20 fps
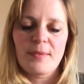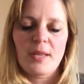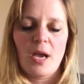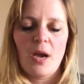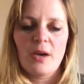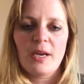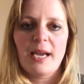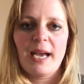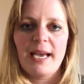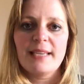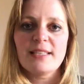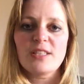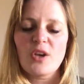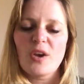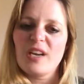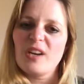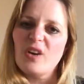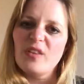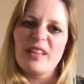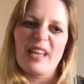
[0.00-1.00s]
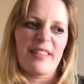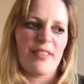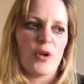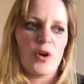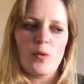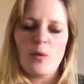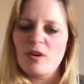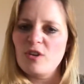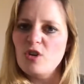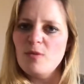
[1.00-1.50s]
Okay, so and on that third
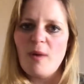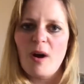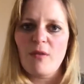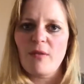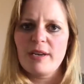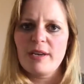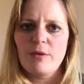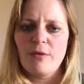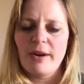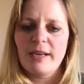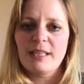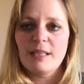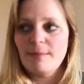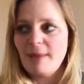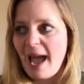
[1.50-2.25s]
one, you might redirect them